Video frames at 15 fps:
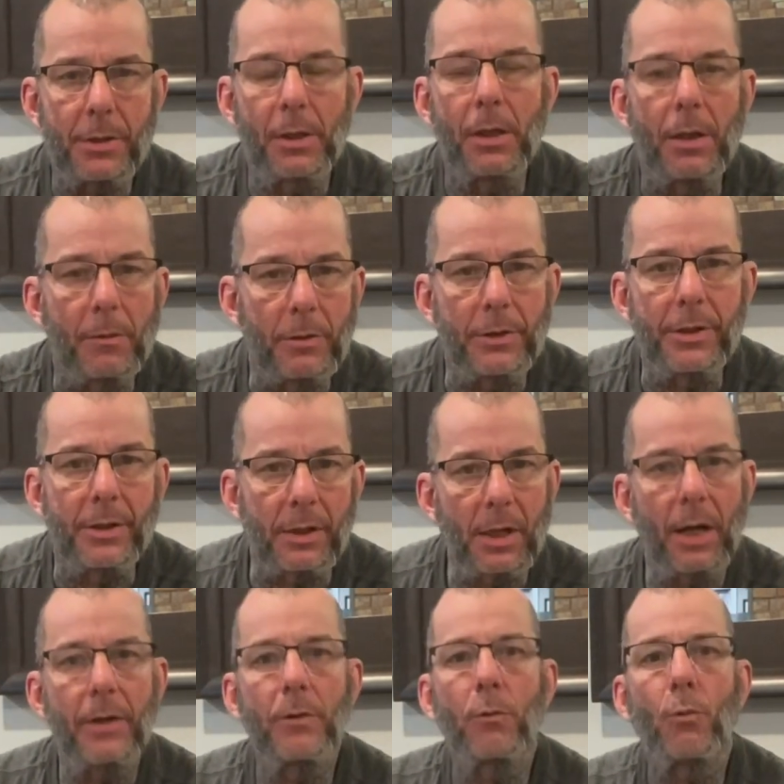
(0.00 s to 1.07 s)
and then
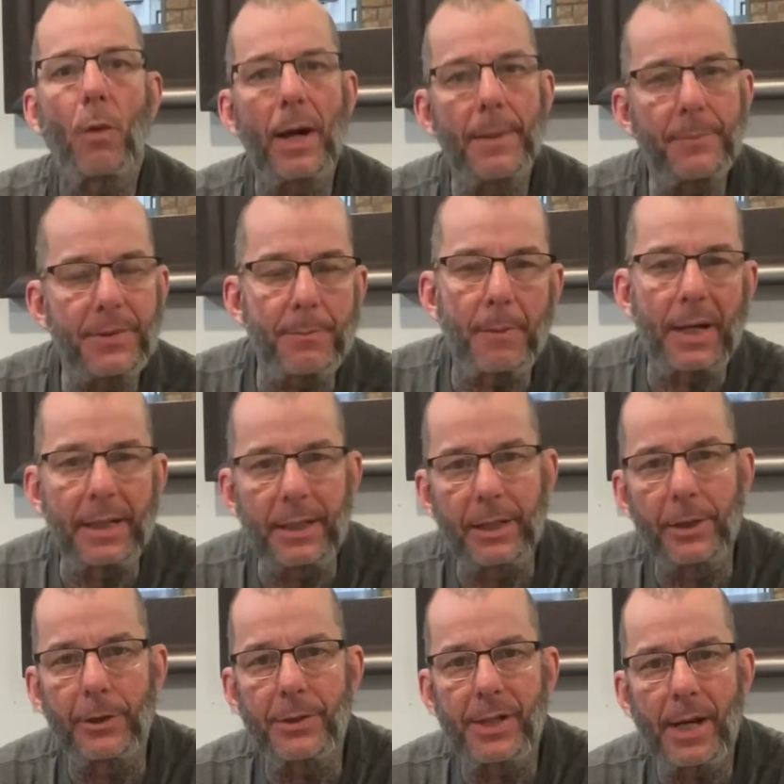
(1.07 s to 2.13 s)
kind of wiped my
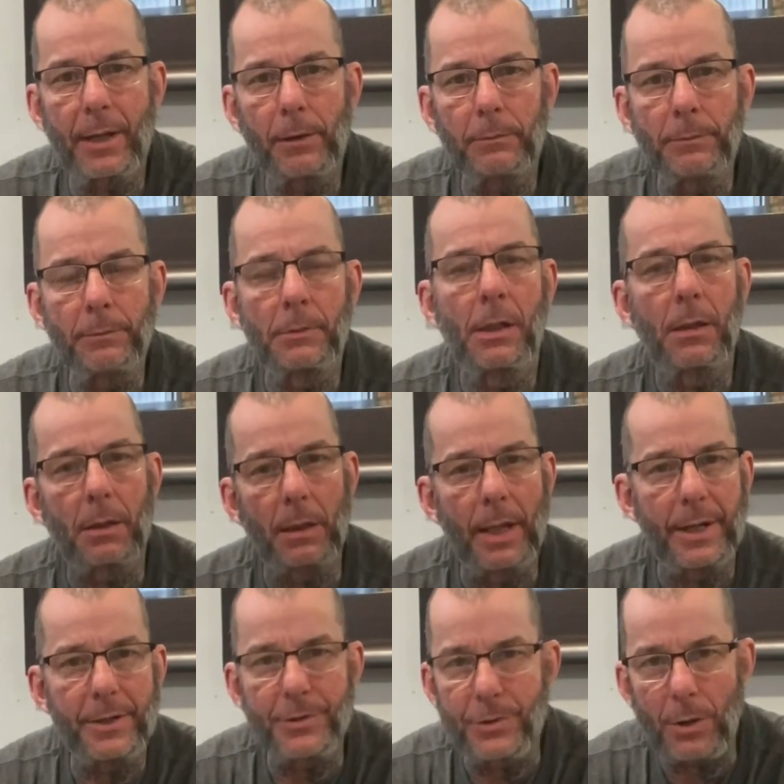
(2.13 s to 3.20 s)
gear down, let
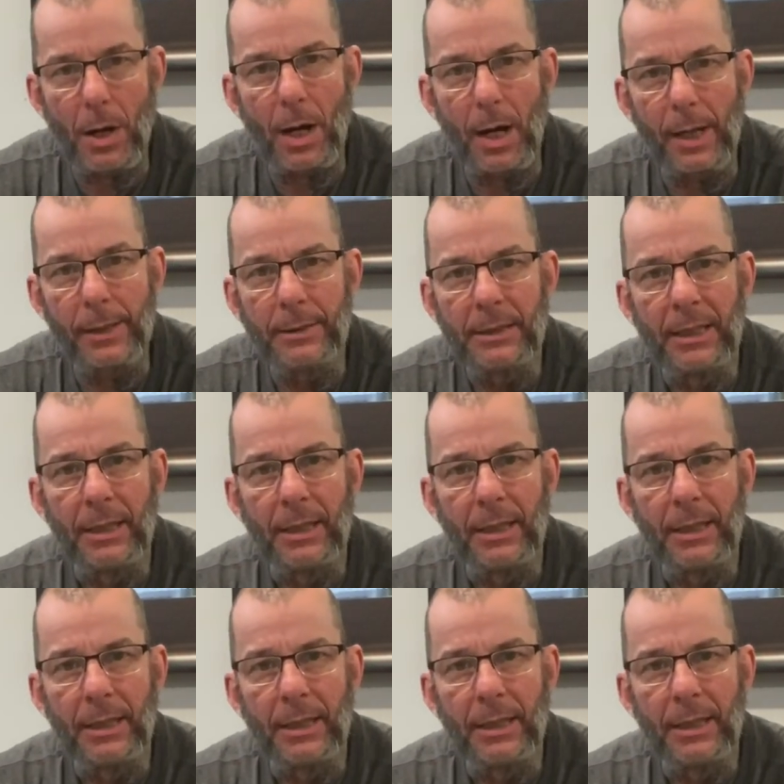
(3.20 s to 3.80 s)
it dry,